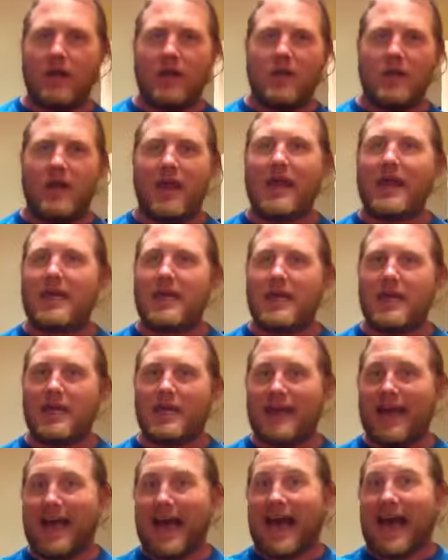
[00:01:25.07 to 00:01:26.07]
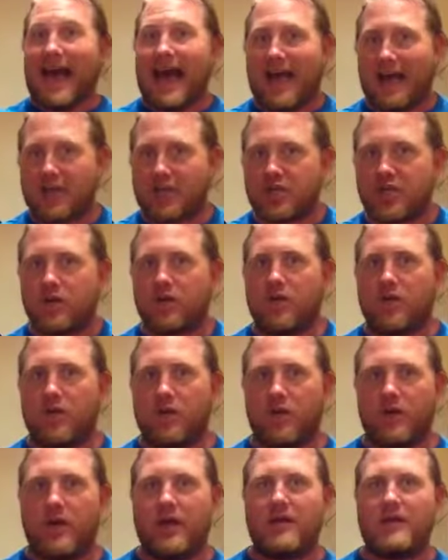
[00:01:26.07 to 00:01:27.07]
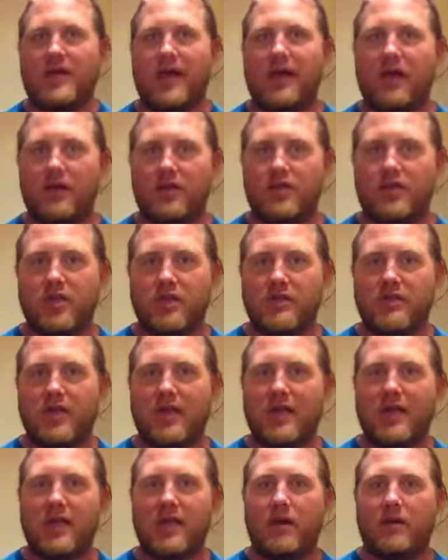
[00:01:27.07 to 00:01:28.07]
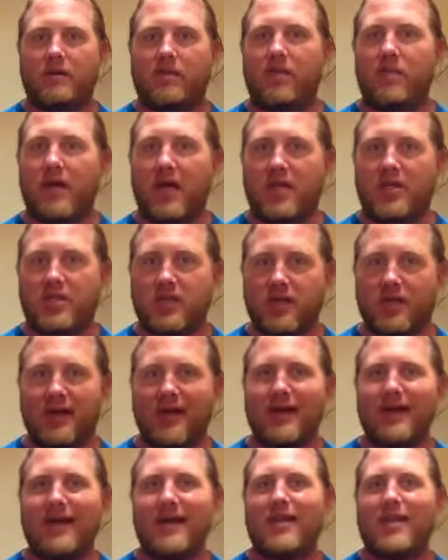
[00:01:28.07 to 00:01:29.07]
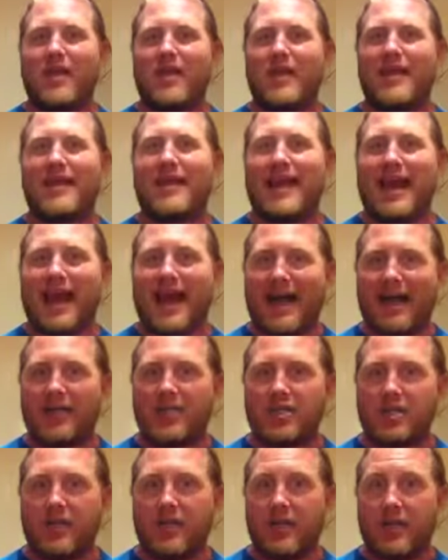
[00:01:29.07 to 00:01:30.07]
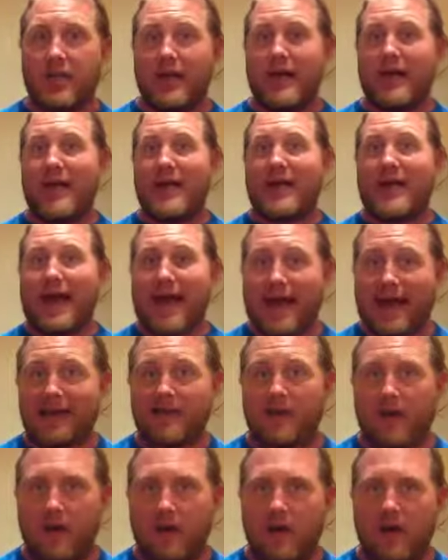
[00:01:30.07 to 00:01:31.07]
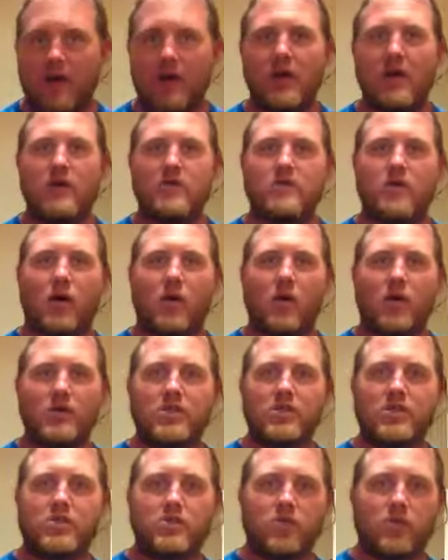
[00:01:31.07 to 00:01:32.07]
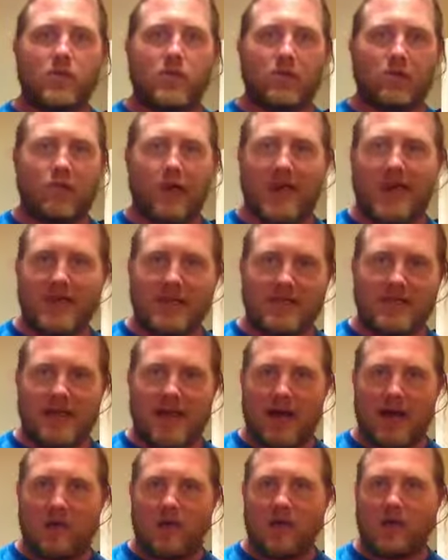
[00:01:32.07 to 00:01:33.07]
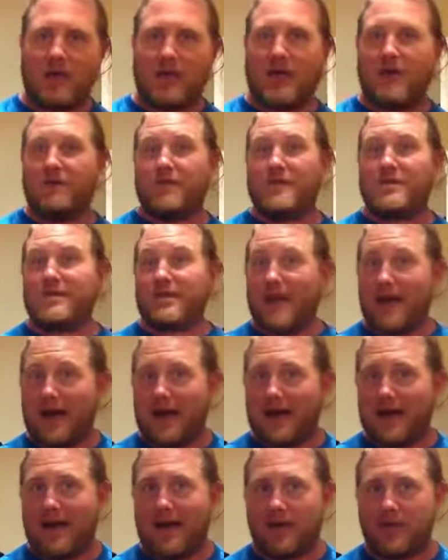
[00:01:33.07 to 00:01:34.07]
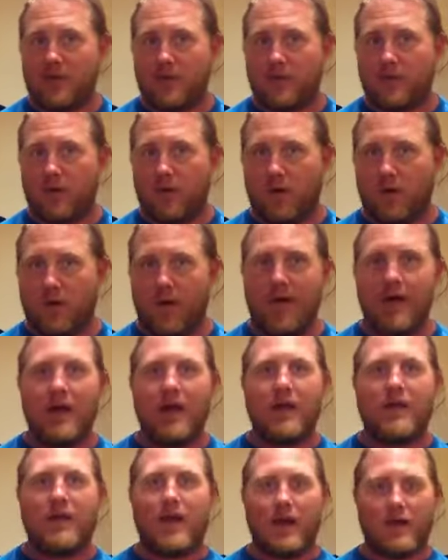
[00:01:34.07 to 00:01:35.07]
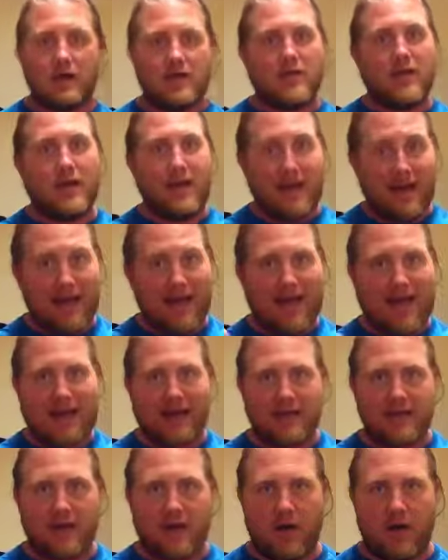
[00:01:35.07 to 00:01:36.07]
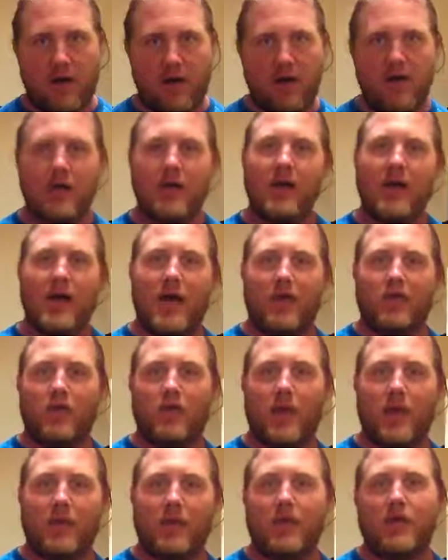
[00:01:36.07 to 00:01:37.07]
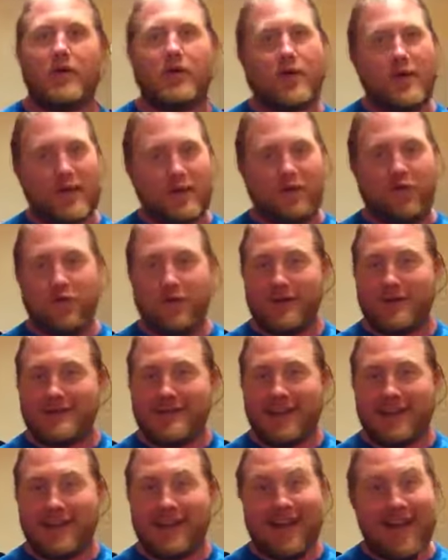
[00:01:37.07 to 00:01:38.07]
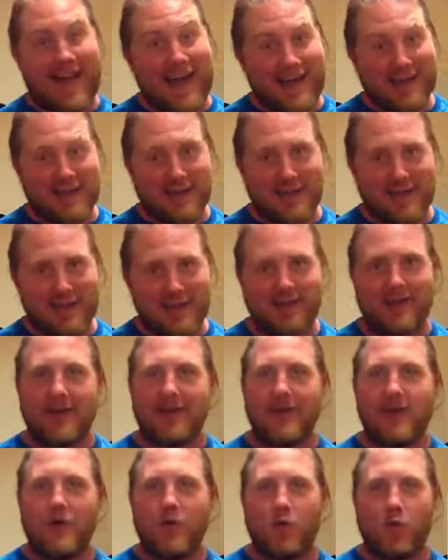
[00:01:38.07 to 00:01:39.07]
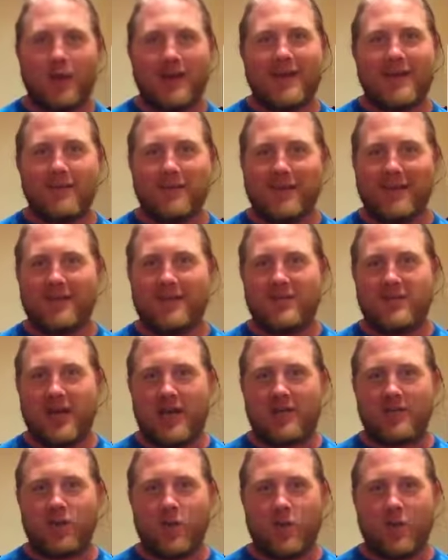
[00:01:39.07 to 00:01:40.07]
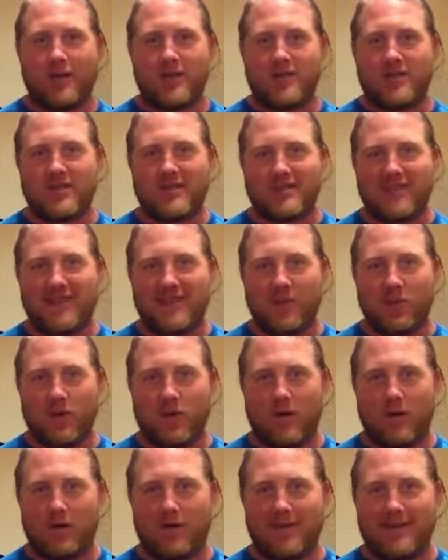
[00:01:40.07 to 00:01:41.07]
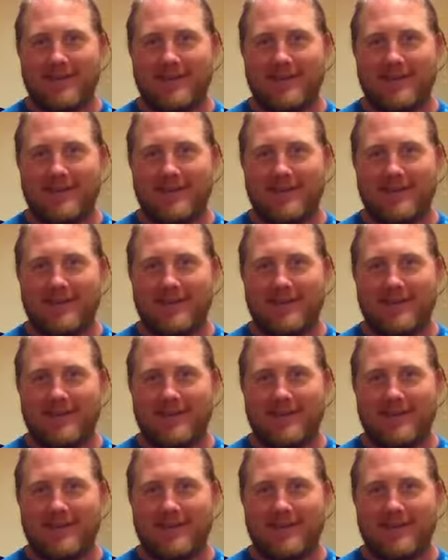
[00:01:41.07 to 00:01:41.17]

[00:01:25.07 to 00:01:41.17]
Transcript: They need actionable intelligence. They need information that they can actually act on. So I want you to break it down if it's not actionable, and then act on it. And remember, if we take action, we can be the change we wish to see in the world.